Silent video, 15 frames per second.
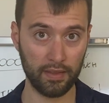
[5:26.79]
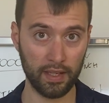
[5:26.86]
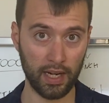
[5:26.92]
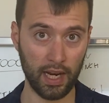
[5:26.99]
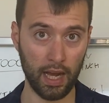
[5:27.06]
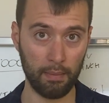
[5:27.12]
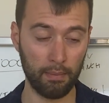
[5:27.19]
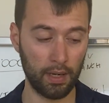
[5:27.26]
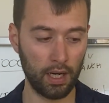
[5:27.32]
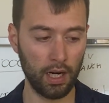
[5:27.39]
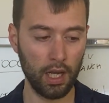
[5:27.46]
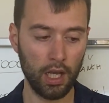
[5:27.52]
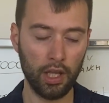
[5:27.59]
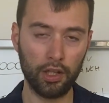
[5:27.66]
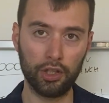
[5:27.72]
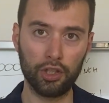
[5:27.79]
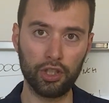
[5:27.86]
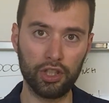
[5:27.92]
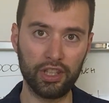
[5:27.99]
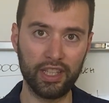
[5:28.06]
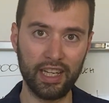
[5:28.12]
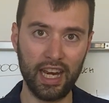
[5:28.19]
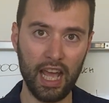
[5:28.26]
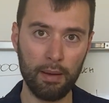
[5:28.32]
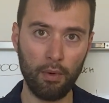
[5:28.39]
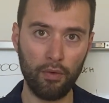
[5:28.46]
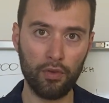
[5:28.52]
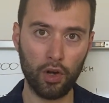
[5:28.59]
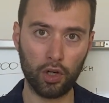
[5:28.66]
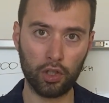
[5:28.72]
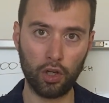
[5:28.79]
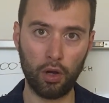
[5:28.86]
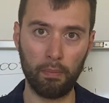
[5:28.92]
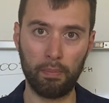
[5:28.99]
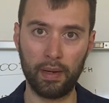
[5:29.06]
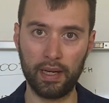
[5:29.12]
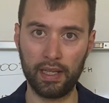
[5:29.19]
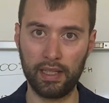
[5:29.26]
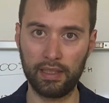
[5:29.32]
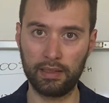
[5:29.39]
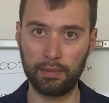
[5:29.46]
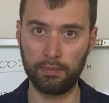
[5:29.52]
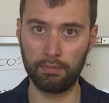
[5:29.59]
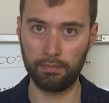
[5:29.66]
the number, the name of your company is